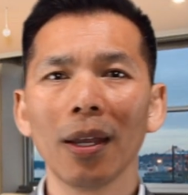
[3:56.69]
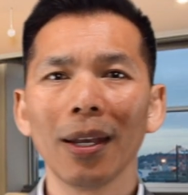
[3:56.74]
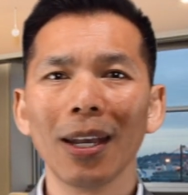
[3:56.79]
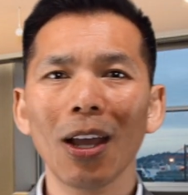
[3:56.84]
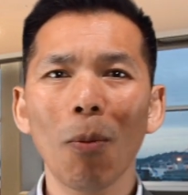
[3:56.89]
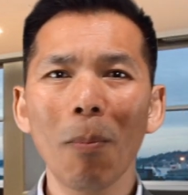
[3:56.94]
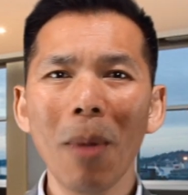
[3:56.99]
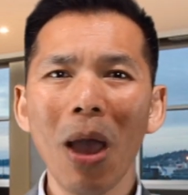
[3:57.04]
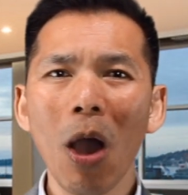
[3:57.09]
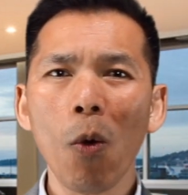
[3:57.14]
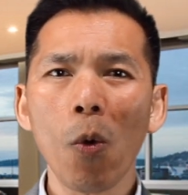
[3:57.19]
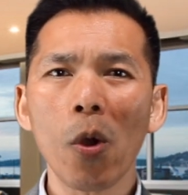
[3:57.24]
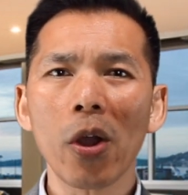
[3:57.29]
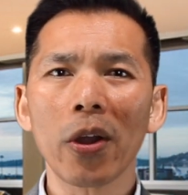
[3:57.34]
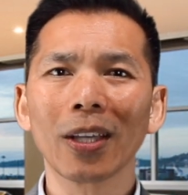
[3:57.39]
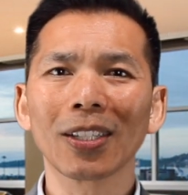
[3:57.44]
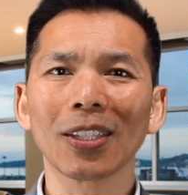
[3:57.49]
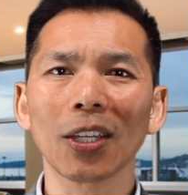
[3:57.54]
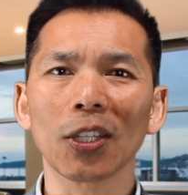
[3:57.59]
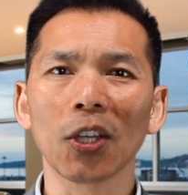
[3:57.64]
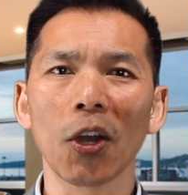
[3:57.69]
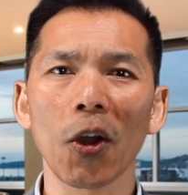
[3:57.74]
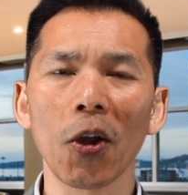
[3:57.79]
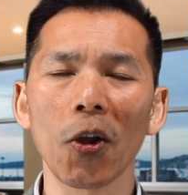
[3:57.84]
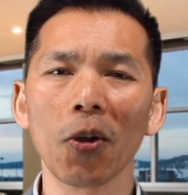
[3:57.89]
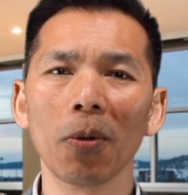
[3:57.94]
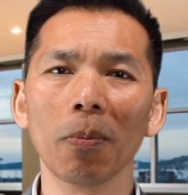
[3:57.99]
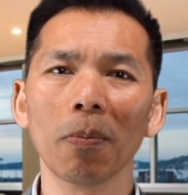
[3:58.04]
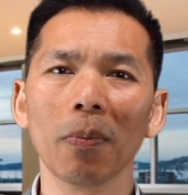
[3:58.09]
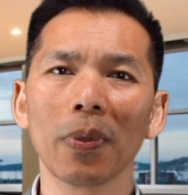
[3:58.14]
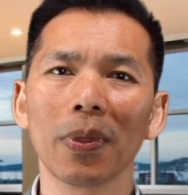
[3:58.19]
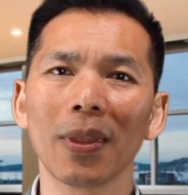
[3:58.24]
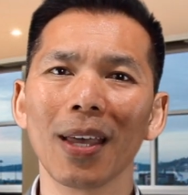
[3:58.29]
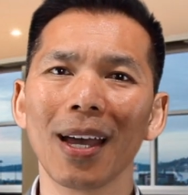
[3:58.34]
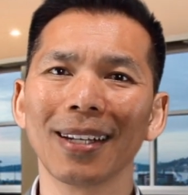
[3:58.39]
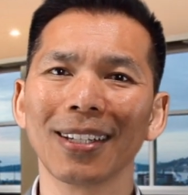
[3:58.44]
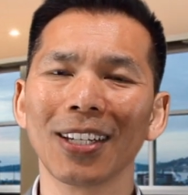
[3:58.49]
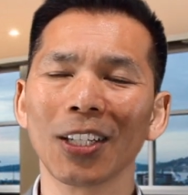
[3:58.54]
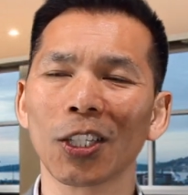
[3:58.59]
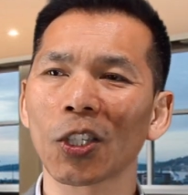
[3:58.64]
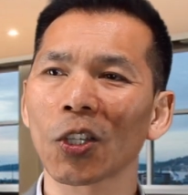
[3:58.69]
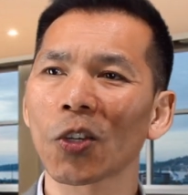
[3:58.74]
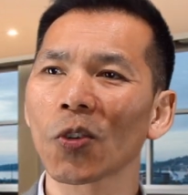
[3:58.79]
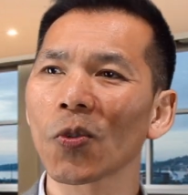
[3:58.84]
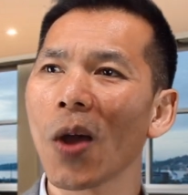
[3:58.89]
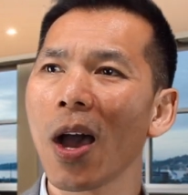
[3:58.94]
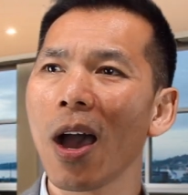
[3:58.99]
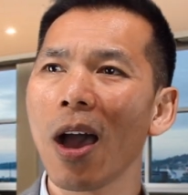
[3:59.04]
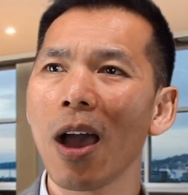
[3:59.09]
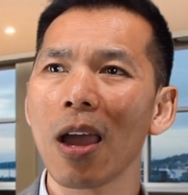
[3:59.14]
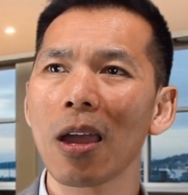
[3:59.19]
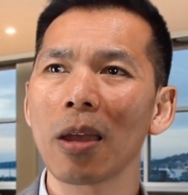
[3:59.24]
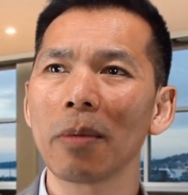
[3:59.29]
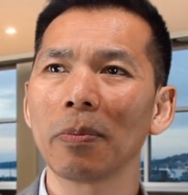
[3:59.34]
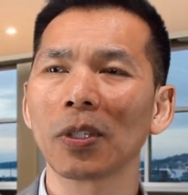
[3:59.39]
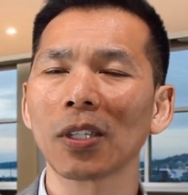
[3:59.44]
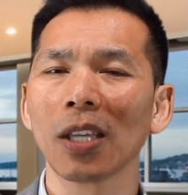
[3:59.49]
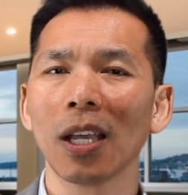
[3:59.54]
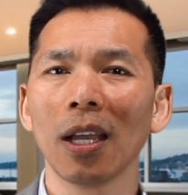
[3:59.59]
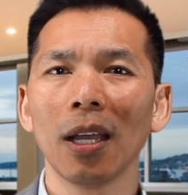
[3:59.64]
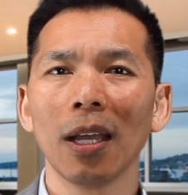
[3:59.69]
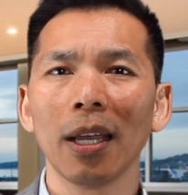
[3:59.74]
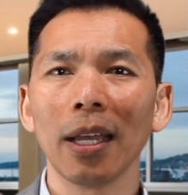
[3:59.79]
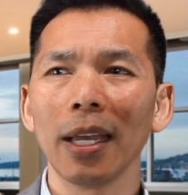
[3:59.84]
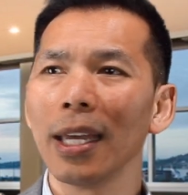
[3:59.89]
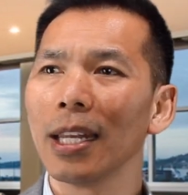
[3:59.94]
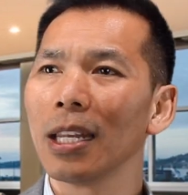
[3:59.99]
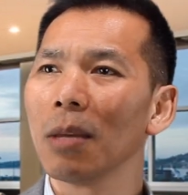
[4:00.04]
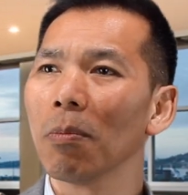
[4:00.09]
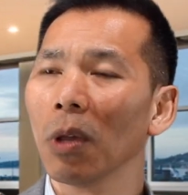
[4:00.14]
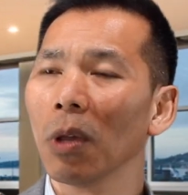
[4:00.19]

Now, malware is a term that describes any